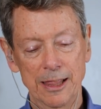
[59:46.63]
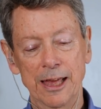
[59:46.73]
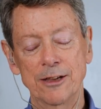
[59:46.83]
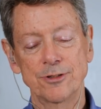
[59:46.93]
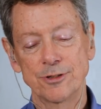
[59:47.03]

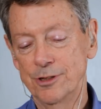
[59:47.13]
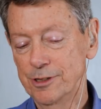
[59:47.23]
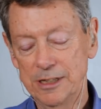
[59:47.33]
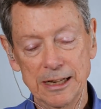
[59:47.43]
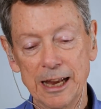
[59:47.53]
that's
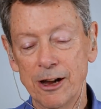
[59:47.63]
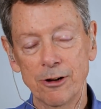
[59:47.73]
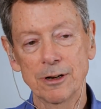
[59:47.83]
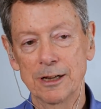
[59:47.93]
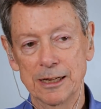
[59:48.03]
just
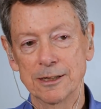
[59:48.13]
inherently